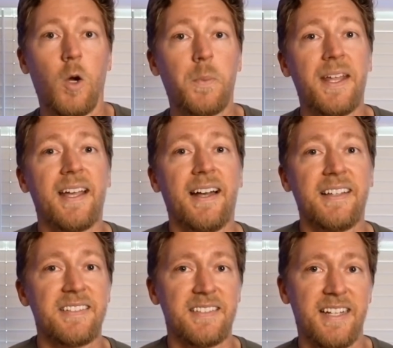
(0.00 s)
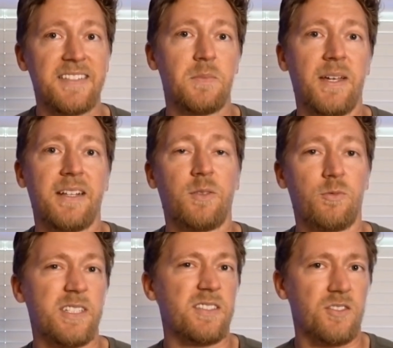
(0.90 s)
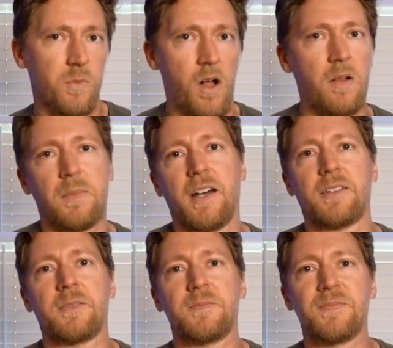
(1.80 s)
OpenAI's Text Embedding 3 small model.